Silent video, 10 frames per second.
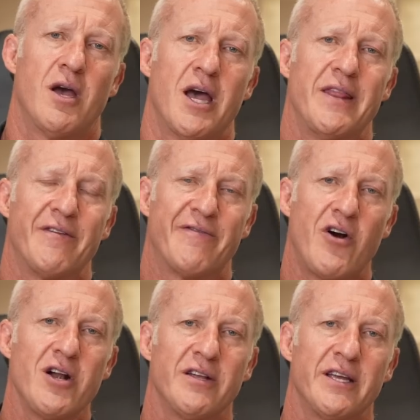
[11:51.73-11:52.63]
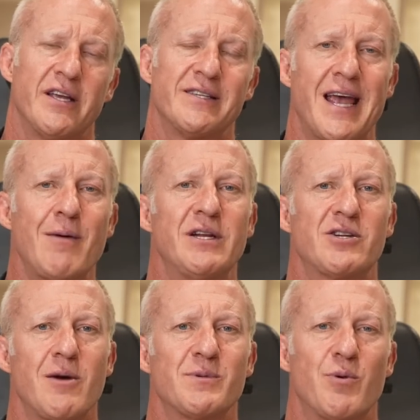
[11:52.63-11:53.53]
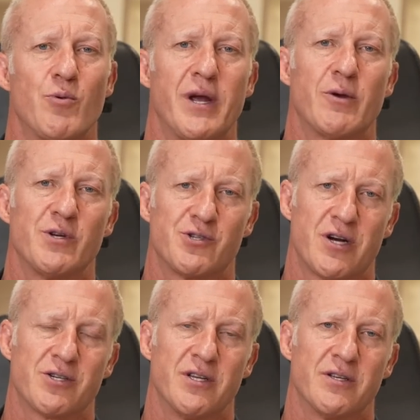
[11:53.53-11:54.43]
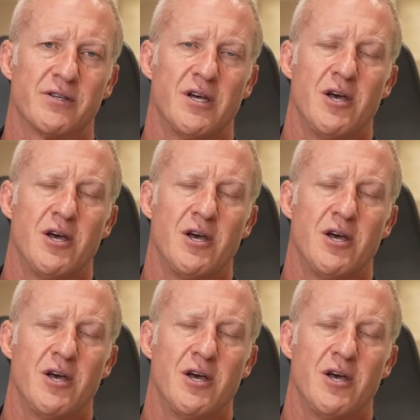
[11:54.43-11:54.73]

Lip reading: And then finally is how many times per week we structure this.